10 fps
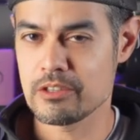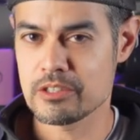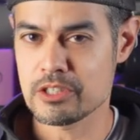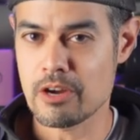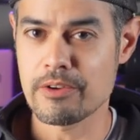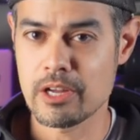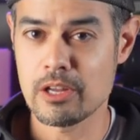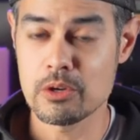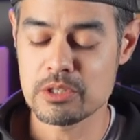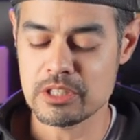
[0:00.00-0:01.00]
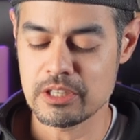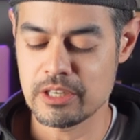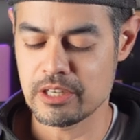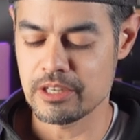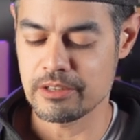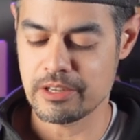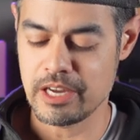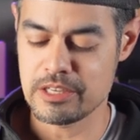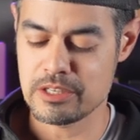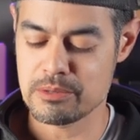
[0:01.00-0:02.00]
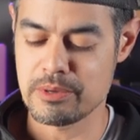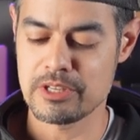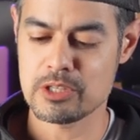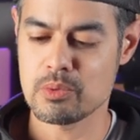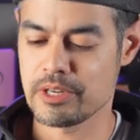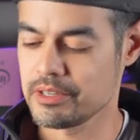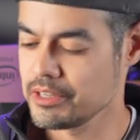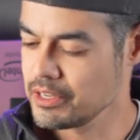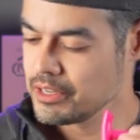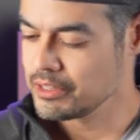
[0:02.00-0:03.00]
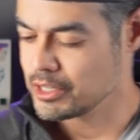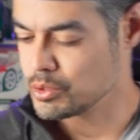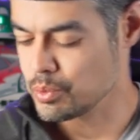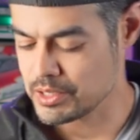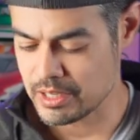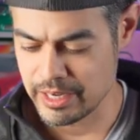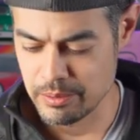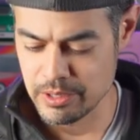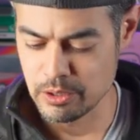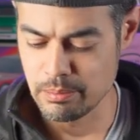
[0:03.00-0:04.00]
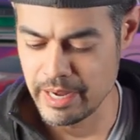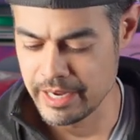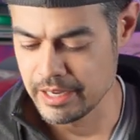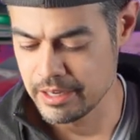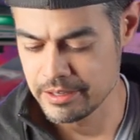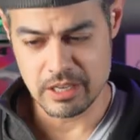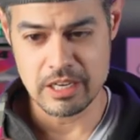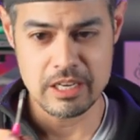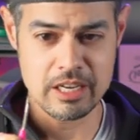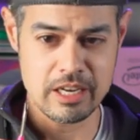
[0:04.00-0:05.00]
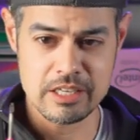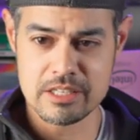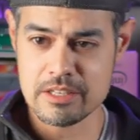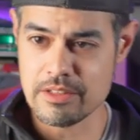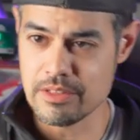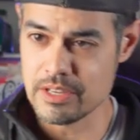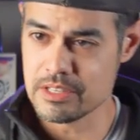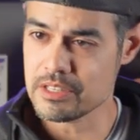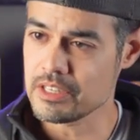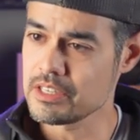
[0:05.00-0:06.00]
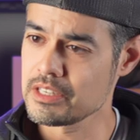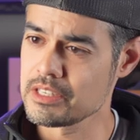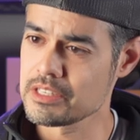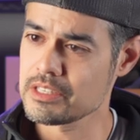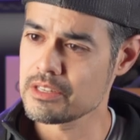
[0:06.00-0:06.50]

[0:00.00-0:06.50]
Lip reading: self-enclosed cases, but this one was light with a little baggie. In any case, this is